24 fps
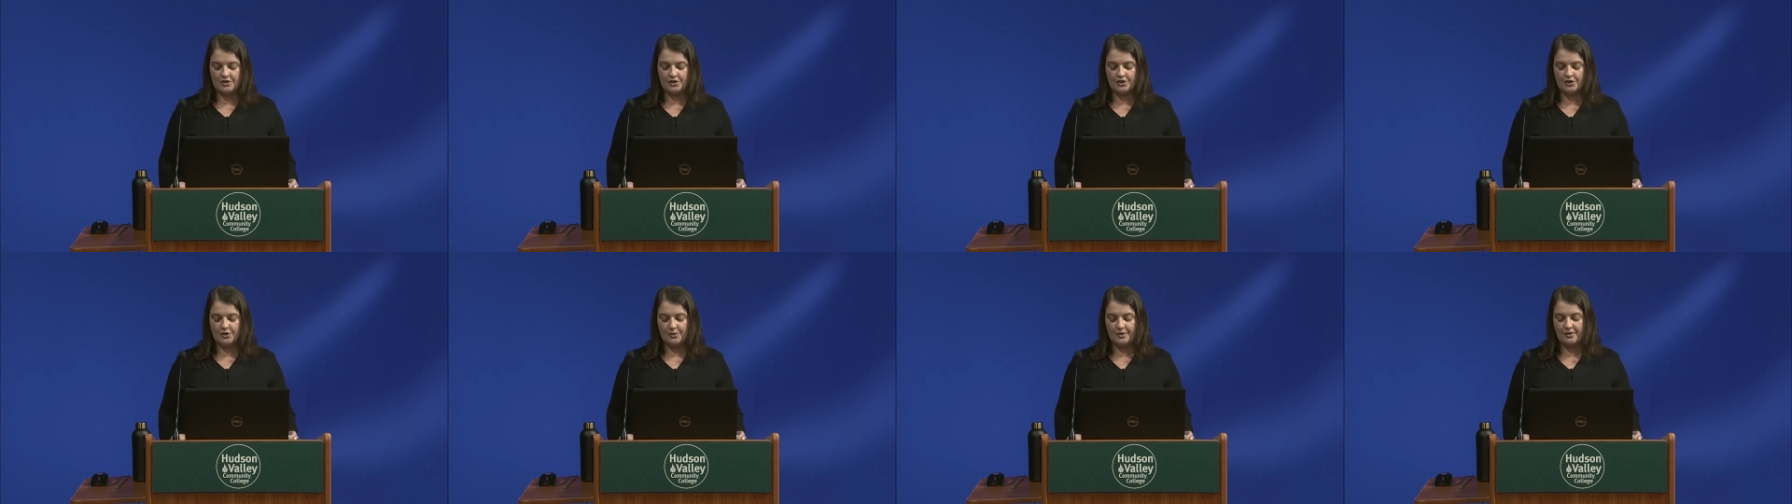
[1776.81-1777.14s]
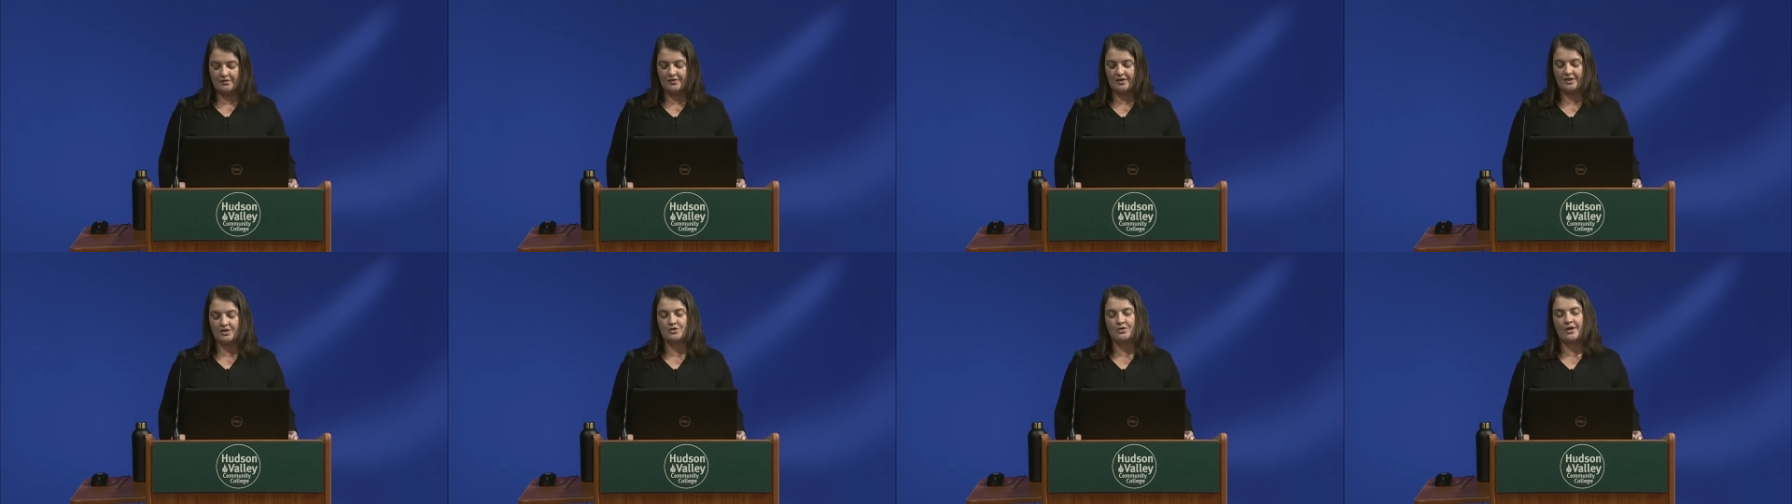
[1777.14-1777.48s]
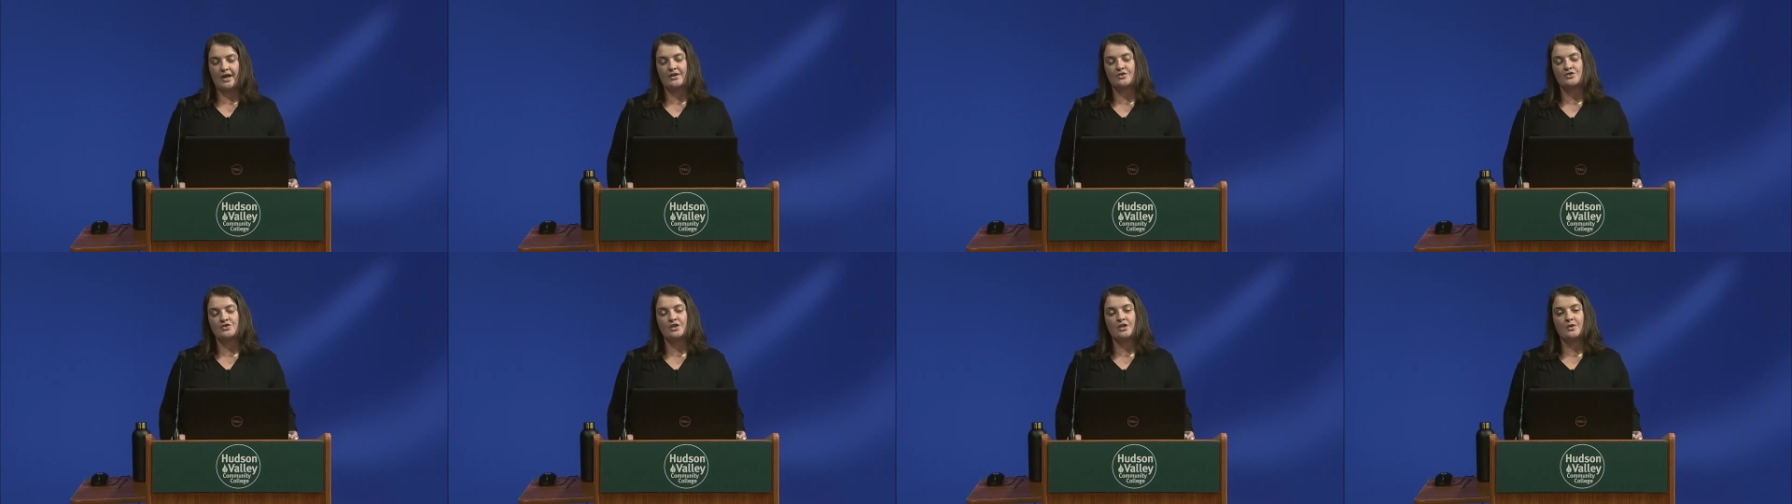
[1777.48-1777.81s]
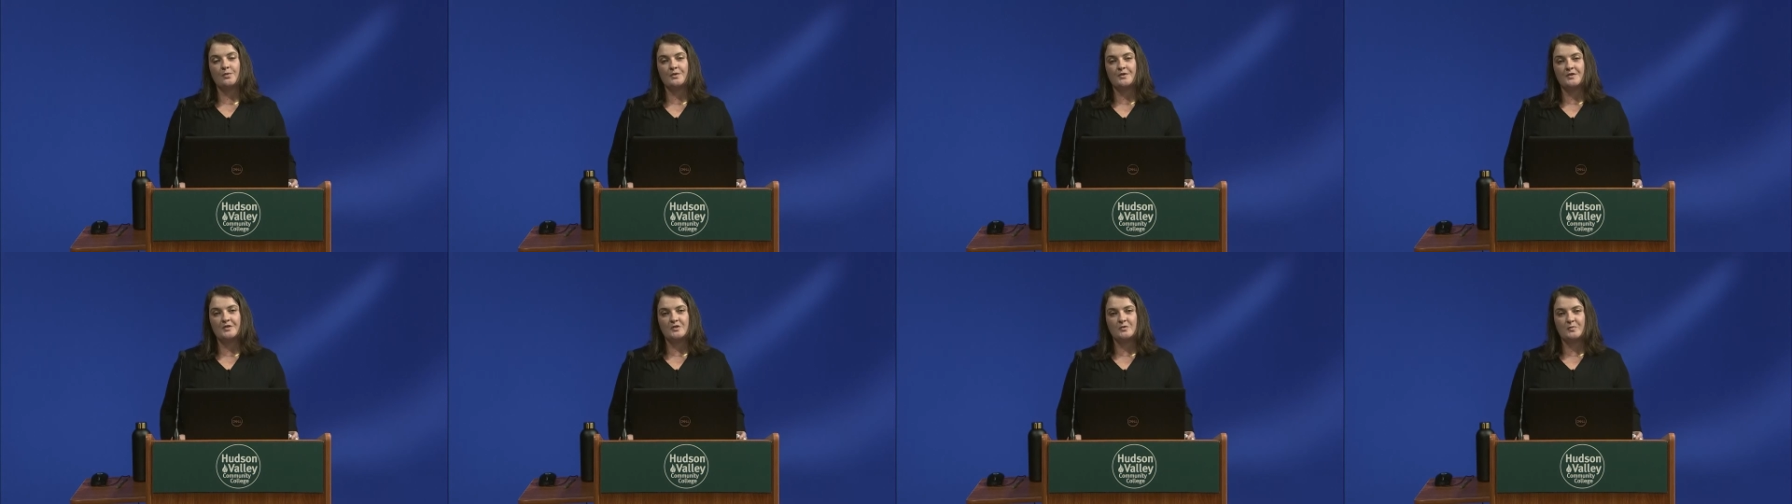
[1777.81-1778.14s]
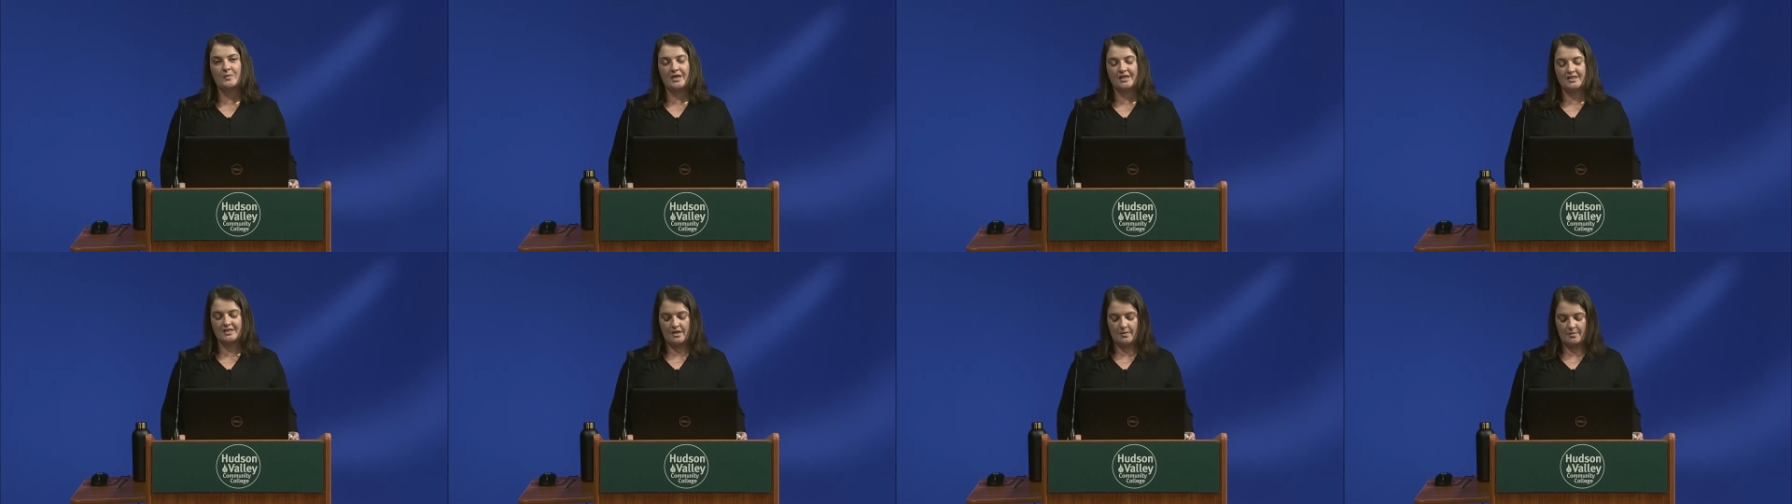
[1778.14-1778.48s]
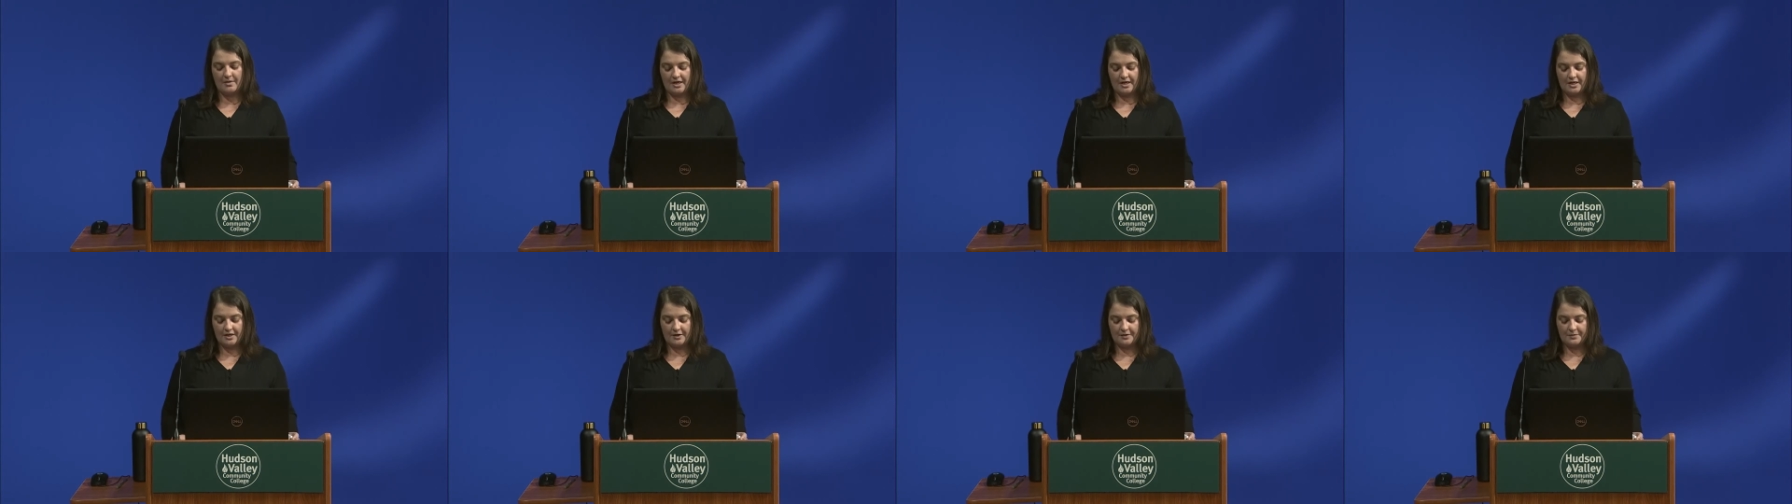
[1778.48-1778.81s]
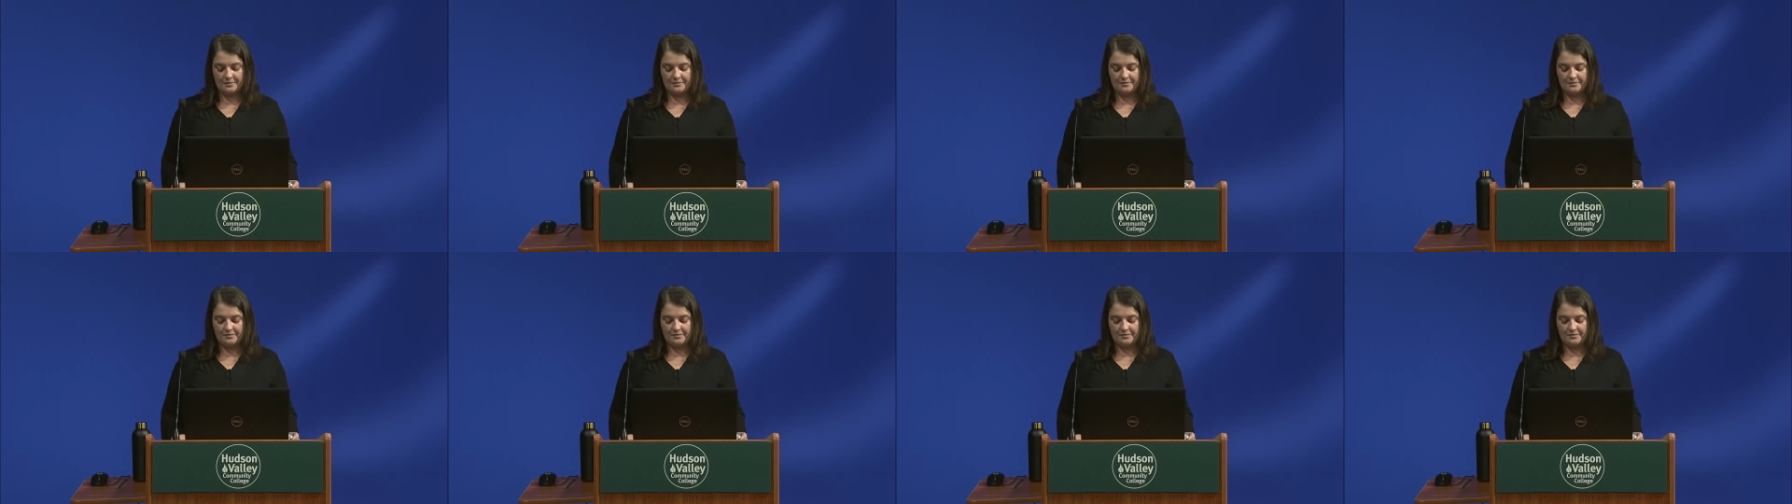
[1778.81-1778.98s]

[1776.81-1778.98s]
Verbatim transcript: horrific tragedy with this pandemic.